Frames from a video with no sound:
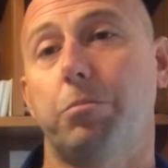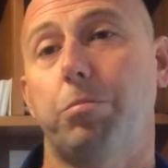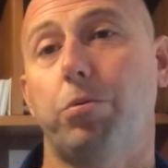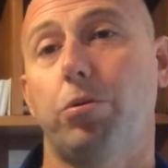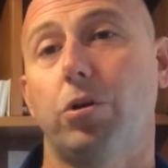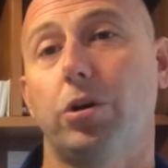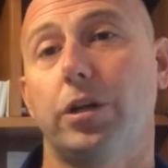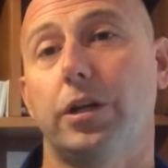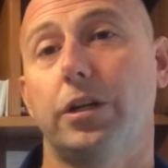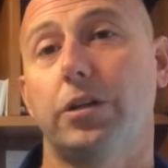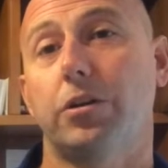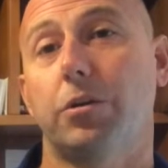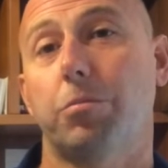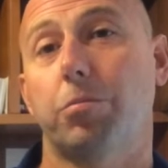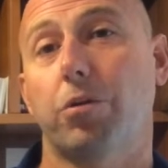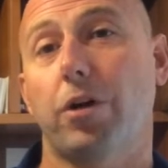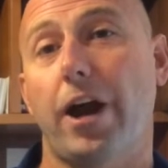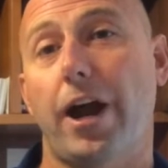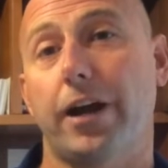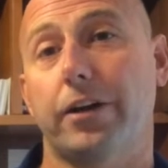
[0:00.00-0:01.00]
put into
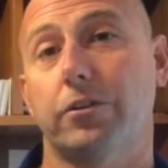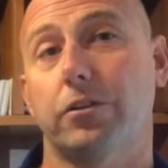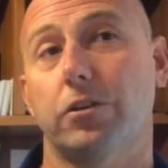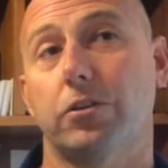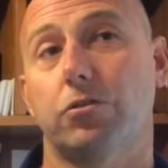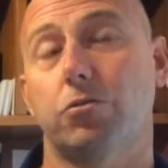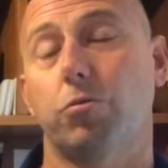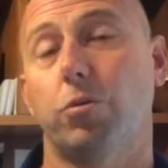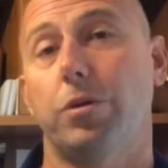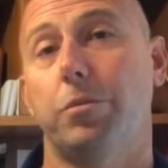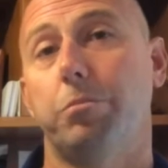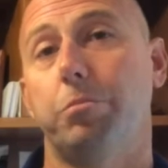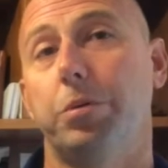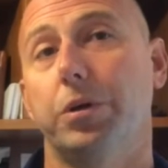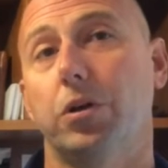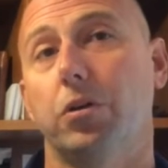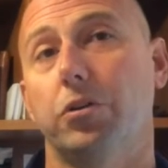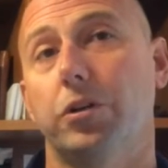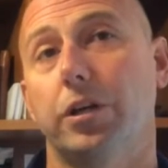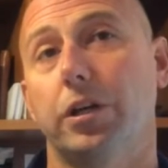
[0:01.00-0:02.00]
practice when
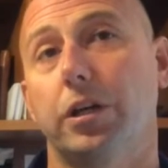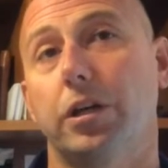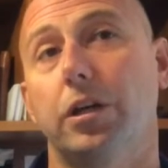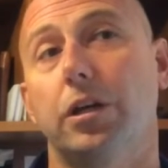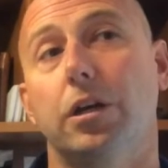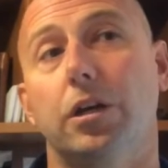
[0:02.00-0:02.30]
building